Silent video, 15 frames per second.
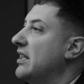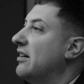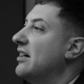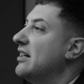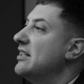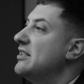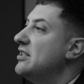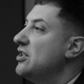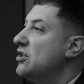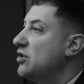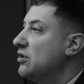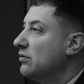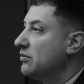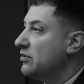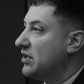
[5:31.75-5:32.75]
There are
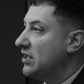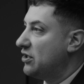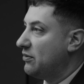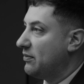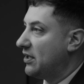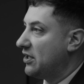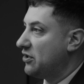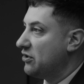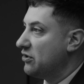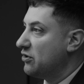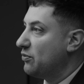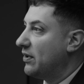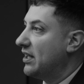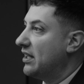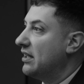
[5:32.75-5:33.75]
additional
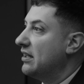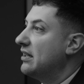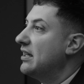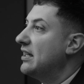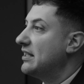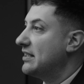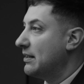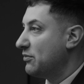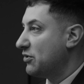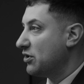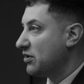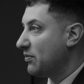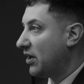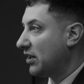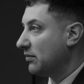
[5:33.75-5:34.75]
situations where
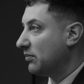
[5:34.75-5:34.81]
exemptions might